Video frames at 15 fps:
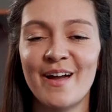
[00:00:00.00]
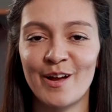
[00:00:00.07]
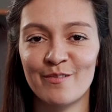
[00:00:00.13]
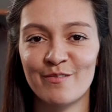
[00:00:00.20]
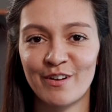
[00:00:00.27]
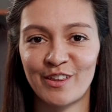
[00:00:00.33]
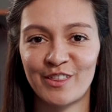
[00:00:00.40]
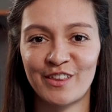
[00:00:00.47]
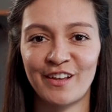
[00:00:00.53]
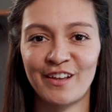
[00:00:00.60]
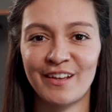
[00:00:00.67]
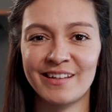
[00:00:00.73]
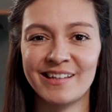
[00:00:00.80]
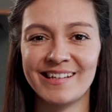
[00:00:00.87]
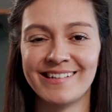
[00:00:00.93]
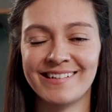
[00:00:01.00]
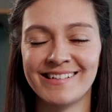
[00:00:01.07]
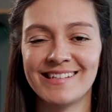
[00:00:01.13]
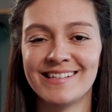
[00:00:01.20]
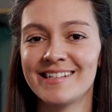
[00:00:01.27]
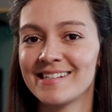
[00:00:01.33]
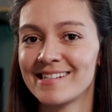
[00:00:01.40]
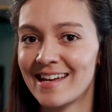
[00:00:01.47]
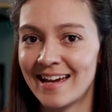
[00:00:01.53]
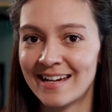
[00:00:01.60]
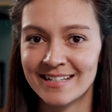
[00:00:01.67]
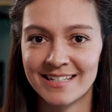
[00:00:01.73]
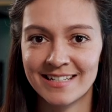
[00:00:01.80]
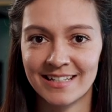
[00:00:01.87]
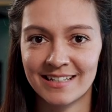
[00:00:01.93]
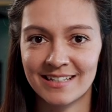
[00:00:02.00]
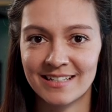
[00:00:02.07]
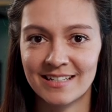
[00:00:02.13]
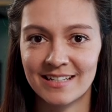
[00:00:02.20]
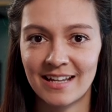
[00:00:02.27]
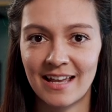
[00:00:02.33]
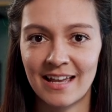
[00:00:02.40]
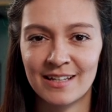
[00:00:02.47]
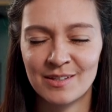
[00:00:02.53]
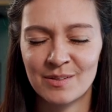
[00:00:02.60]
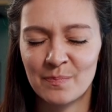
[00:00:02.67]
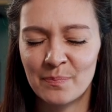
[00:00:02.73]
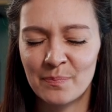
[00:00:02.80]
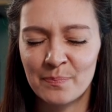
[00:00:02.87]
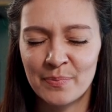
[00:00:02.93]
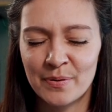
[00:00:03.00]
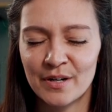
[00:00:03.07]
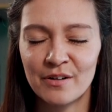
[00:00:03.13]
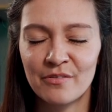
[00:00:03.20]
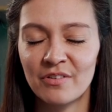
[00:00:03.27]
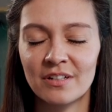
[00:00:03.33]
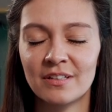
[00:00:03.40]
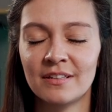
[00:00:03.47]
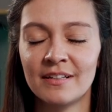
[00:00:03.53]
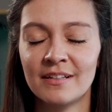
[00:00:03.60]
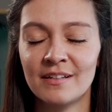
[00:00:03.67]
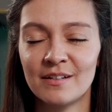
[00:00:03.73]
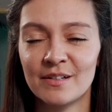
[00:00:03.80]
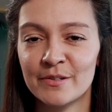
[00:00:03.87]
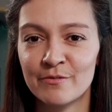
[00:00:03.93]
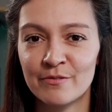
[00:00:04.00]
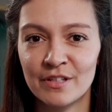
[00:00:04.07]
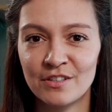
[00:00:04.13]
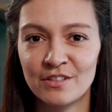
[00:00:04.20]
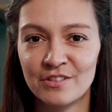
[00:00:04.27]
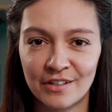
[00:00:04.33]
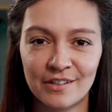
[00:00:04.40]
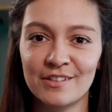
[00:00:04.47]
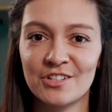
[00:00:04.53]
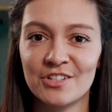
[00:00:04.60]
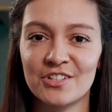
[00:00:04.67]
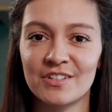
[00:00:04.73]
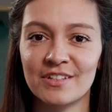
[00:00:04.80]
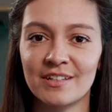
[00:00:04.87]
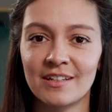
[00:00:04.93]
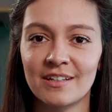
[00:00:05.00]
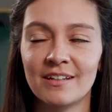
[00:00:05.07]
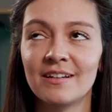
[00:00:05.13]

everything is edited and perfectly retouched.